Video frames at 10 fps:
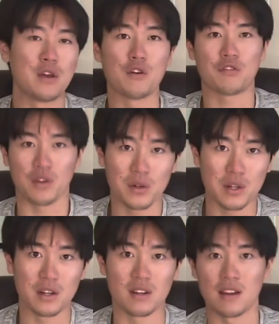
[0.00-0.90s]

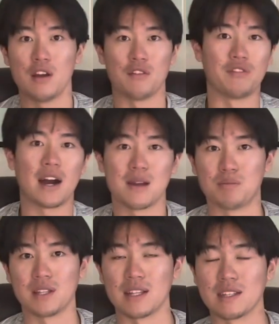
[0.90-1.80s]
feel-good vibe
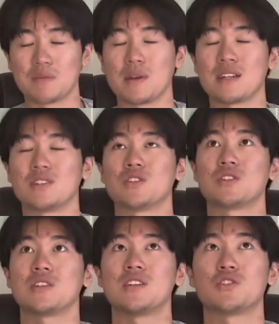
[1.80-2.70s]
playlist because it
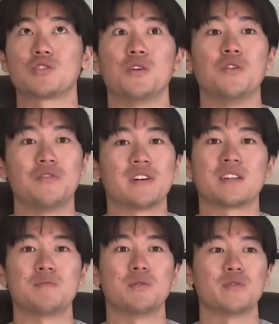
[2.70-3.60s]
just is so
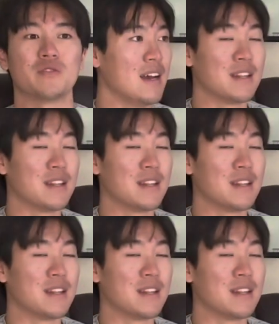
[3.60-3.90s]
fucking beautiful.